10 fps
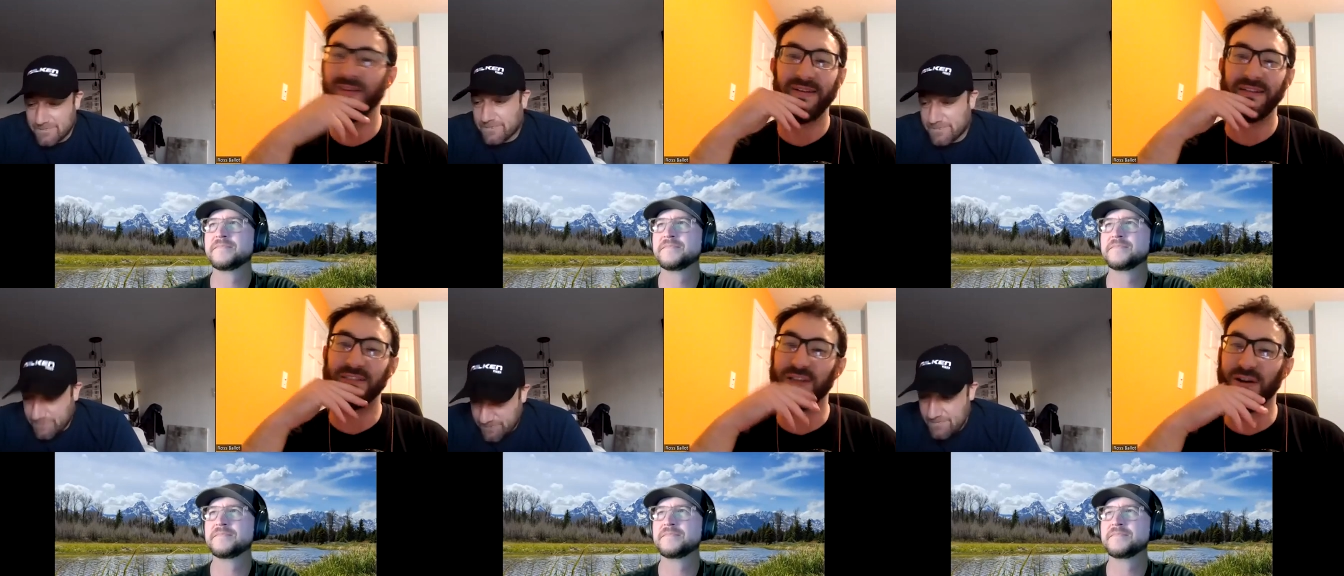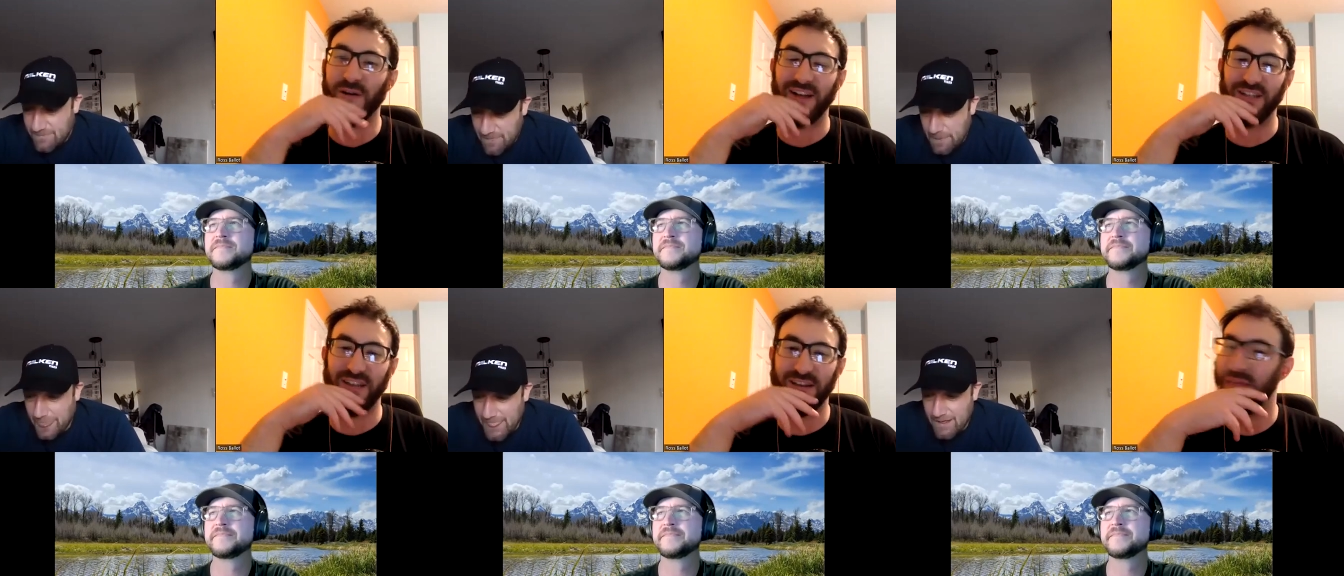Speaker 1: So how'd you end
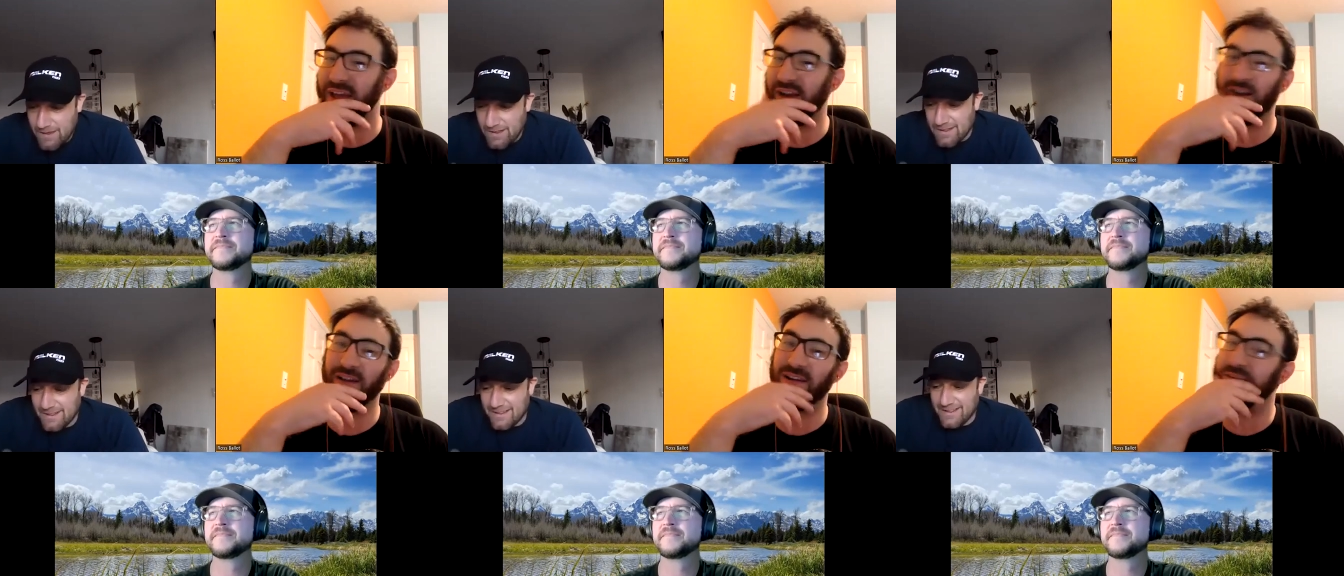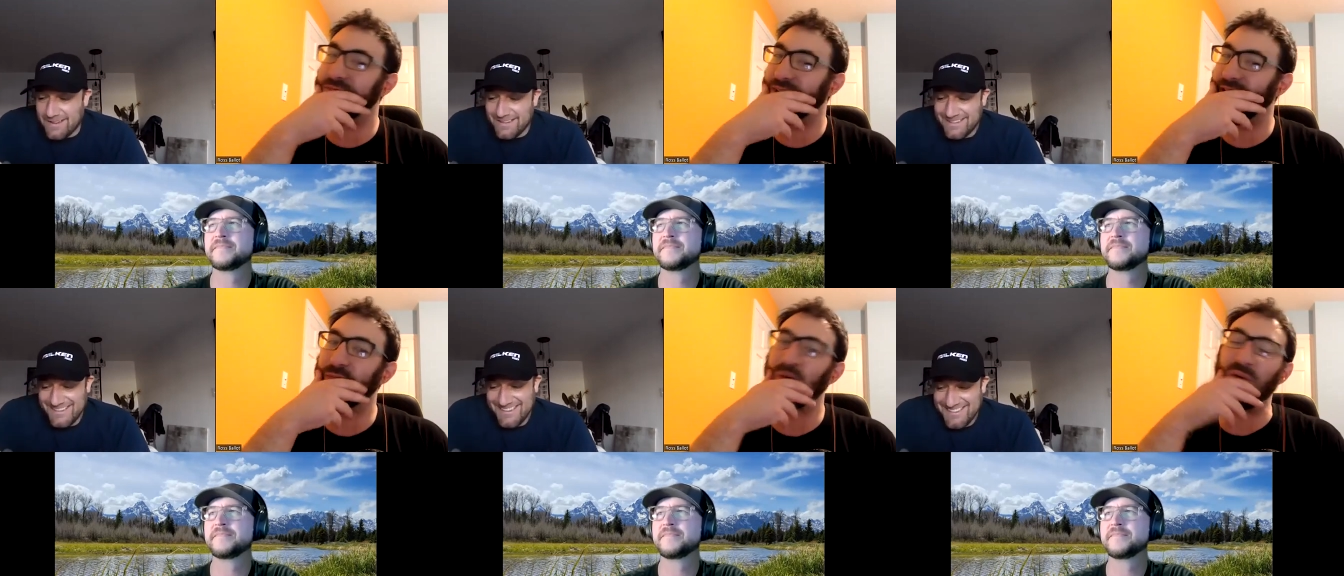up there? And and
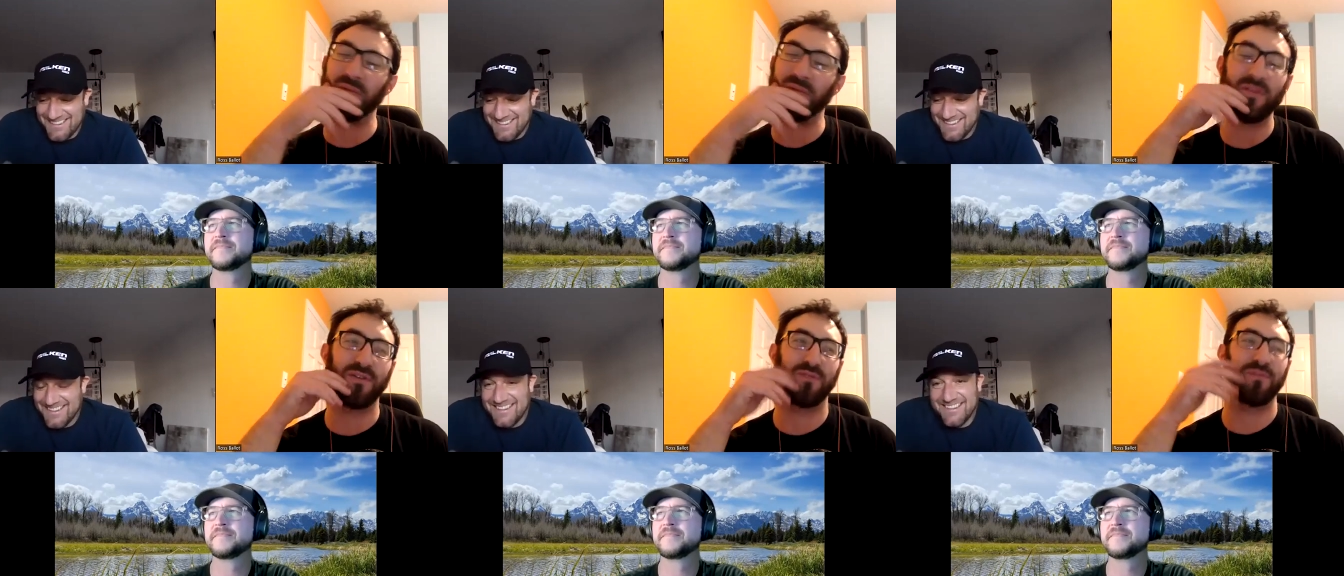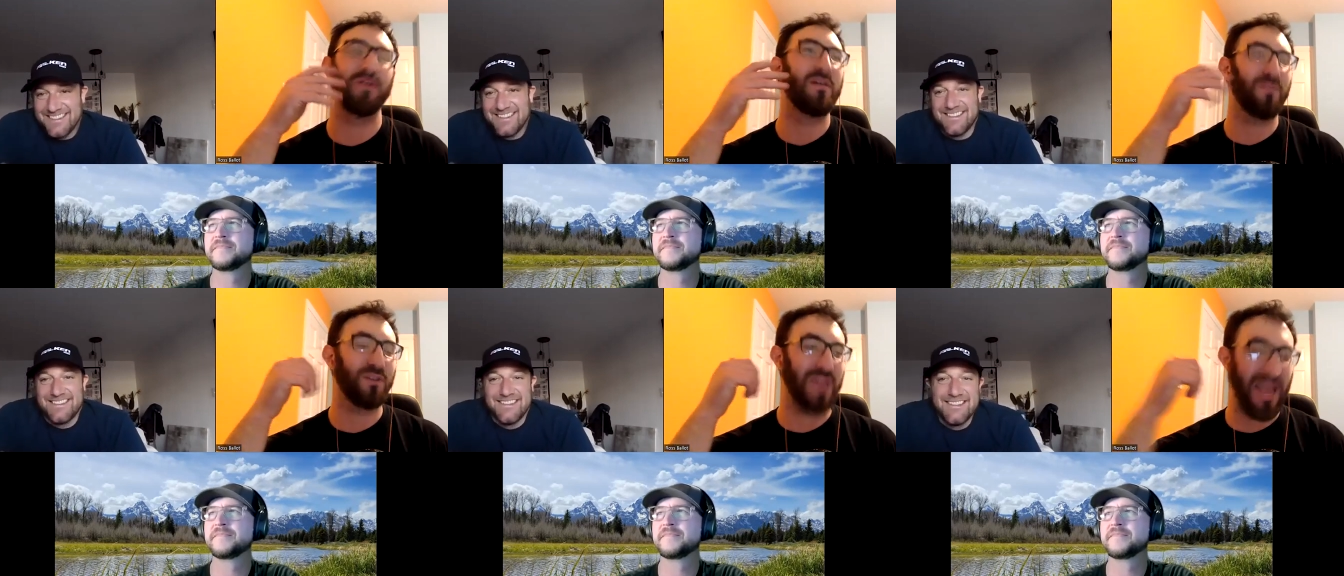well, first first
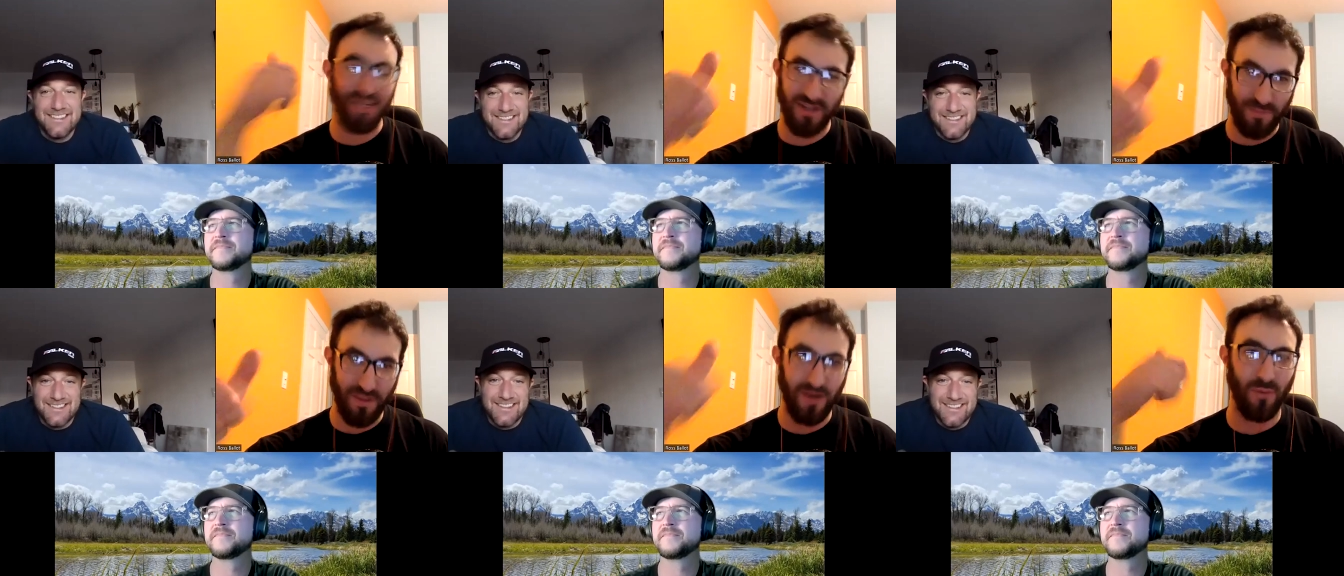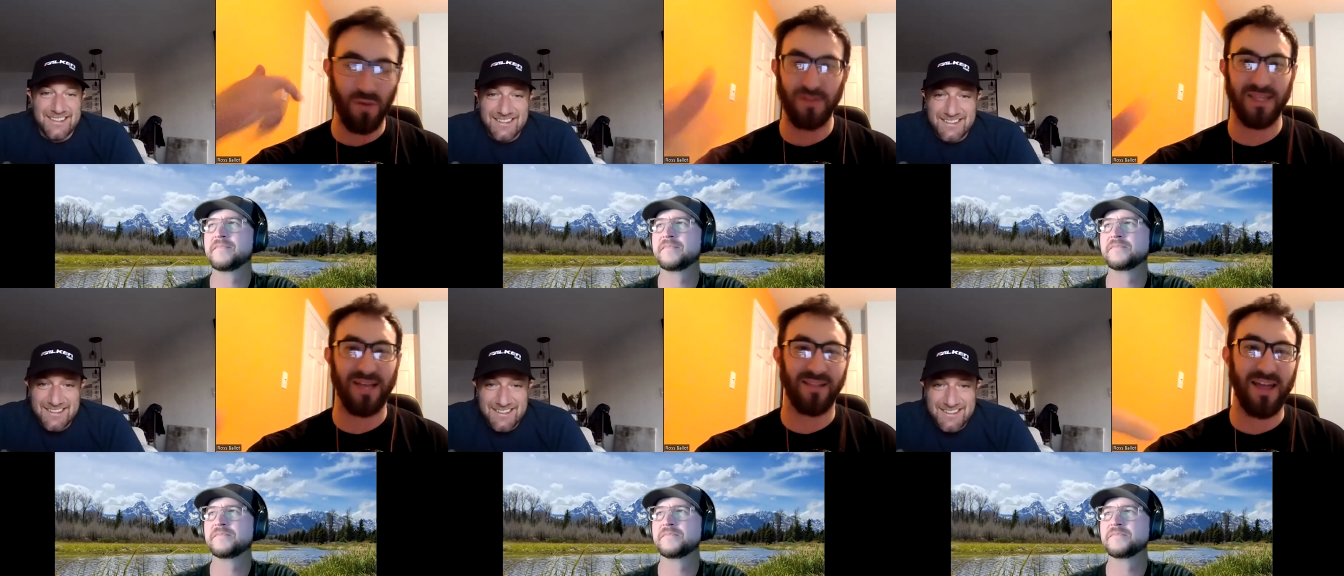how'd you end up there? What was that
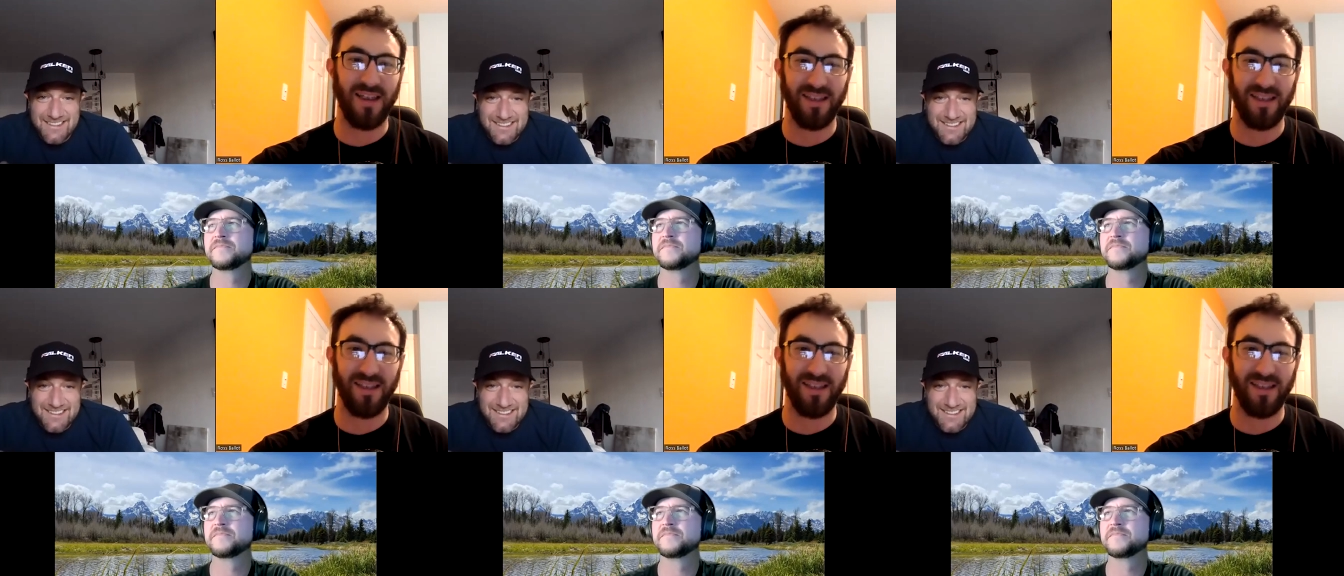like?